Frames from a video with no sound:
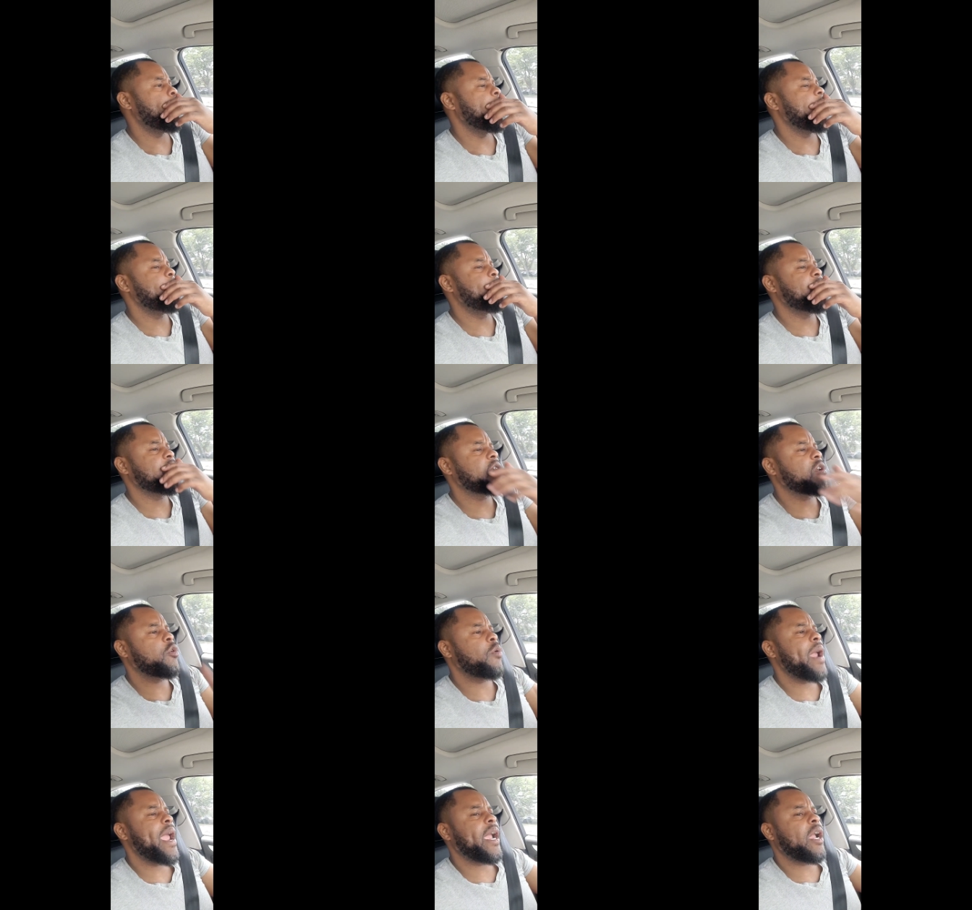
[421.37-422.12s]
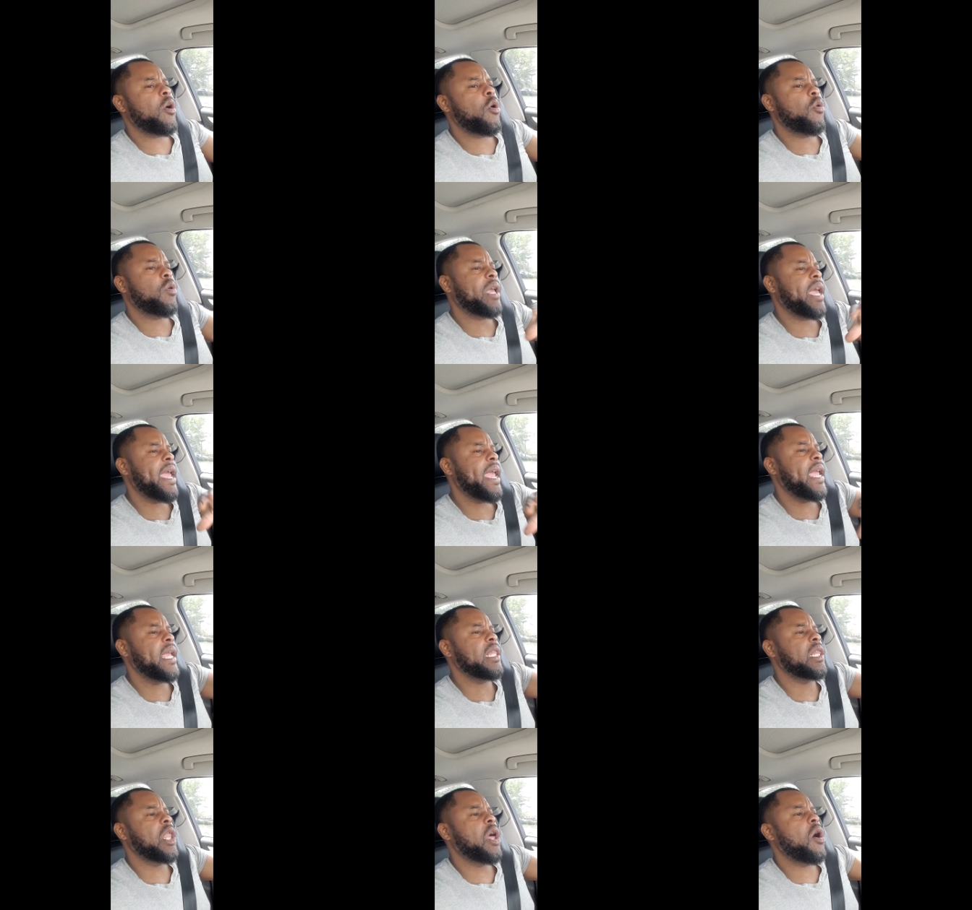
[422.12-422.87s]
He put the crack
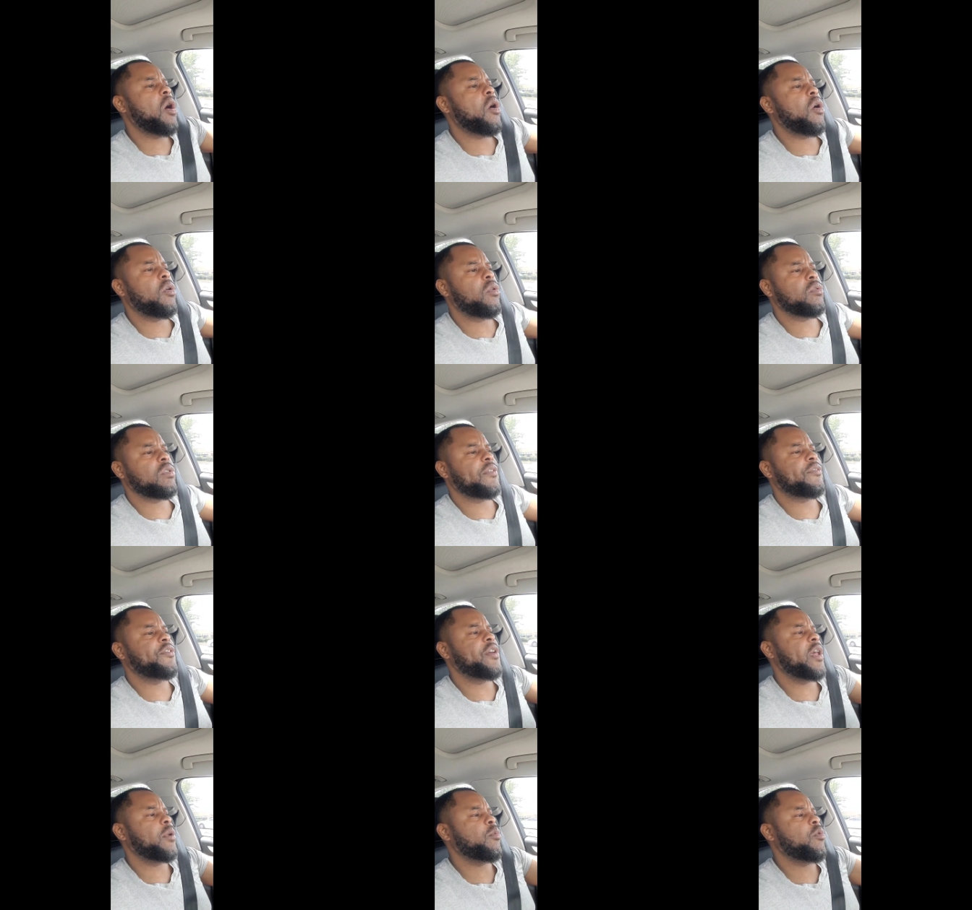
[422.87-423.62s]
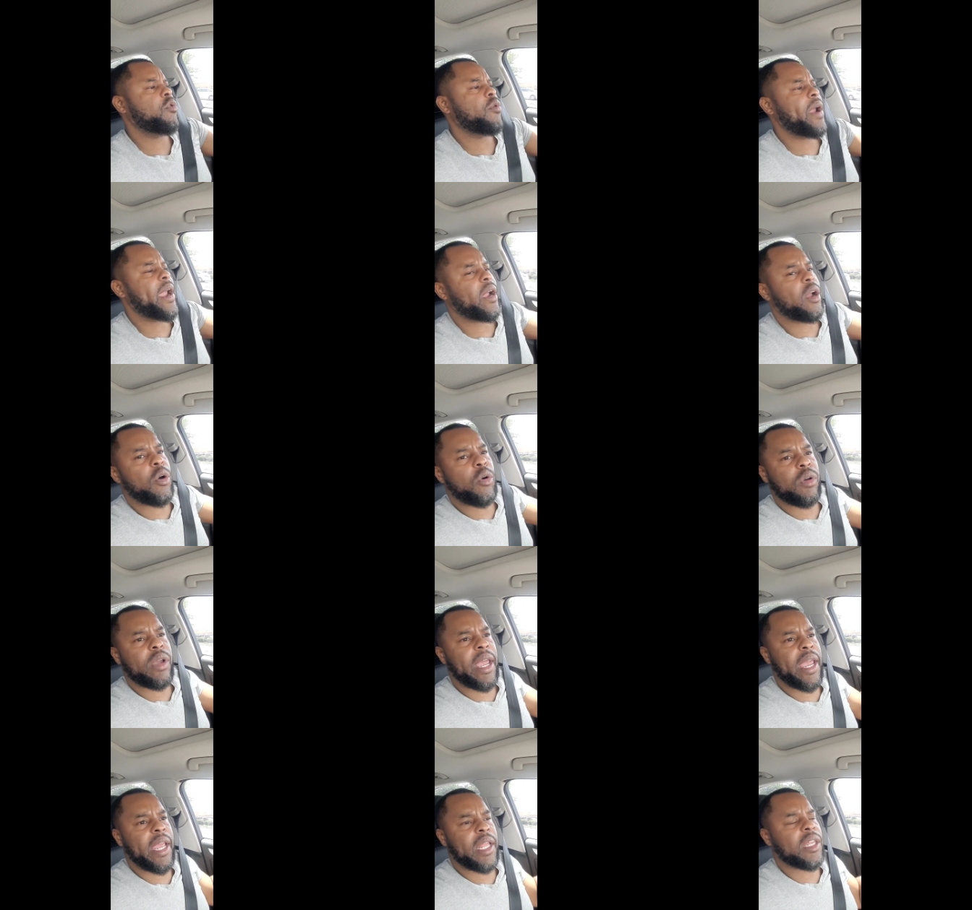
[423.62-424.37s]
cocaine law, the federal crack
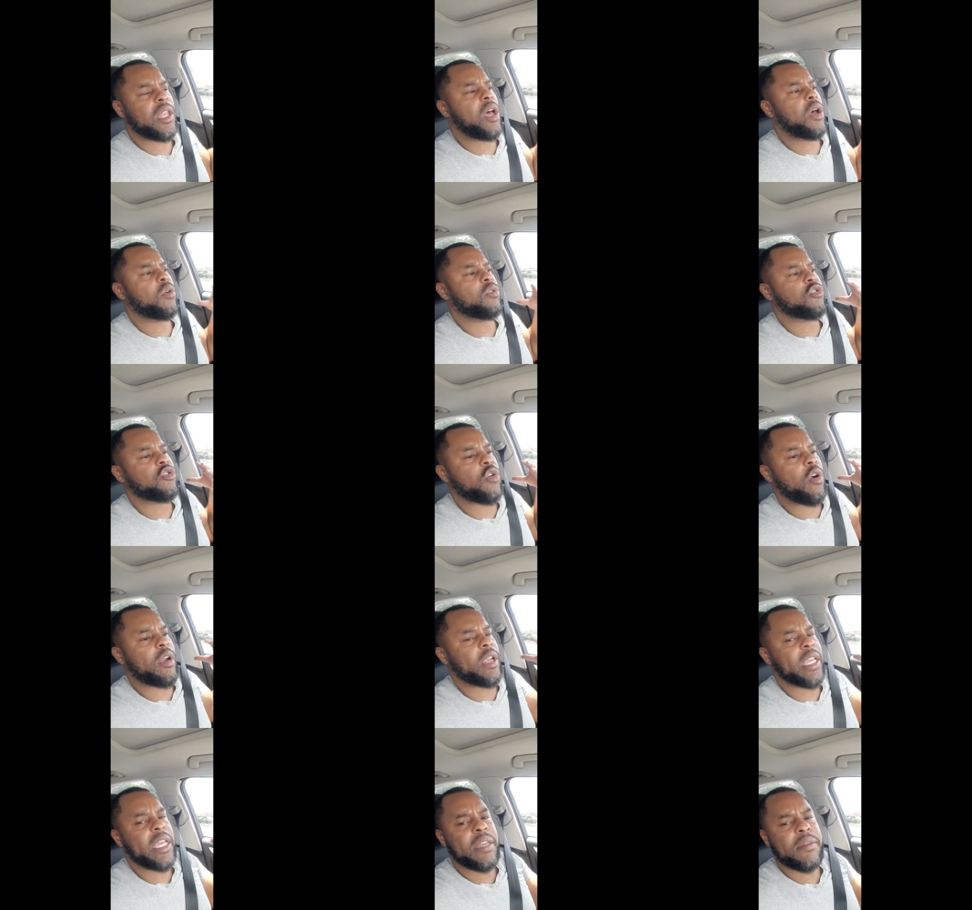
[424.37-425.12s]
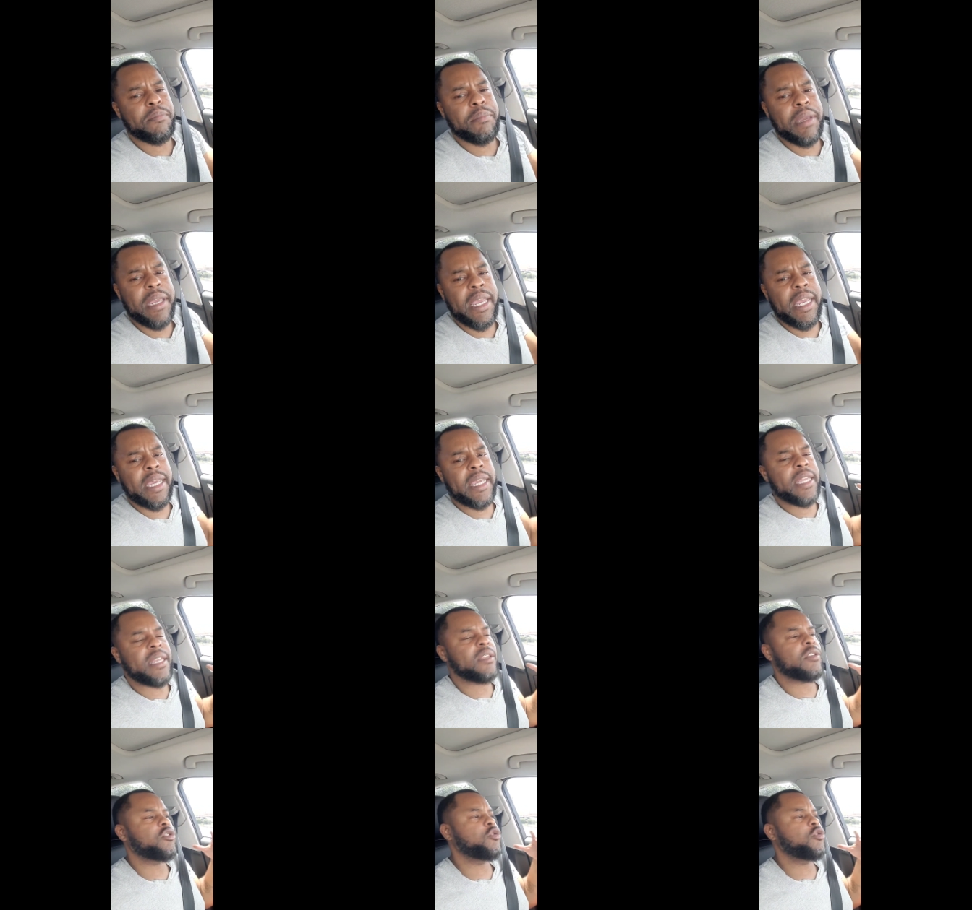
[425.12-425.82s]
cocaine law, started getting big in